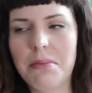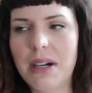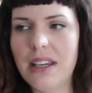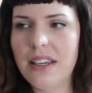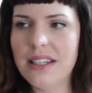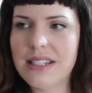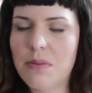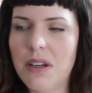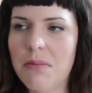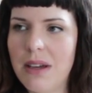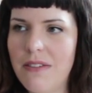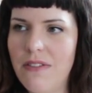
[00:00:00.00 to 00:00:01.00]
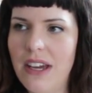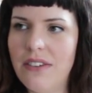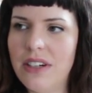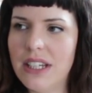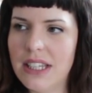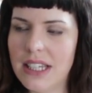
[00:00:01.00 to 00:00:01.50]
But it's one of my
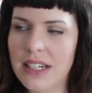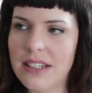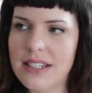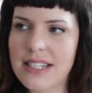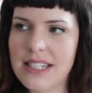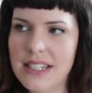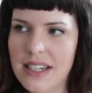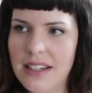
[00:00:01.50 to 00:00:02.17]
favorite things,